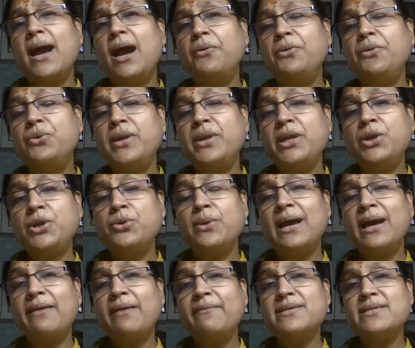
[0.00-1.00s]
how you need
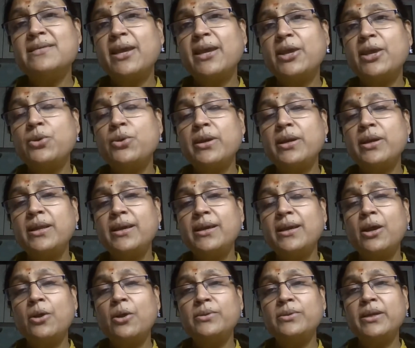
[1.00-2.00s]
to have a
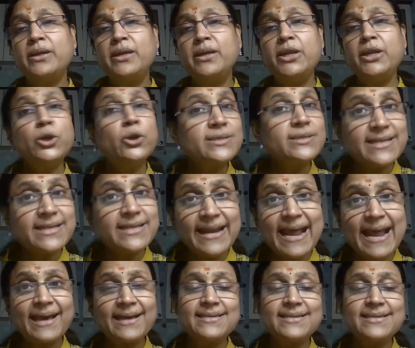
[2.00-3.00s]
security around the DDoS
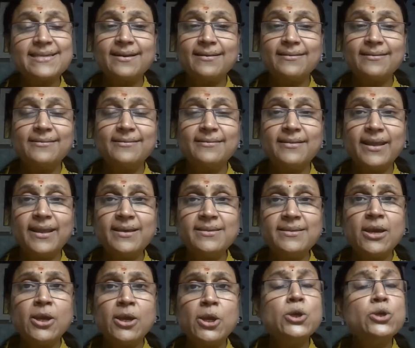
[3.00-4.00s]
attacks and other
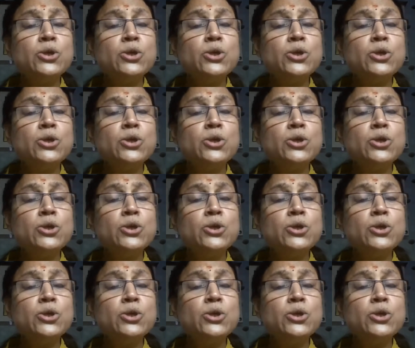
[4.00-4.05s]
things.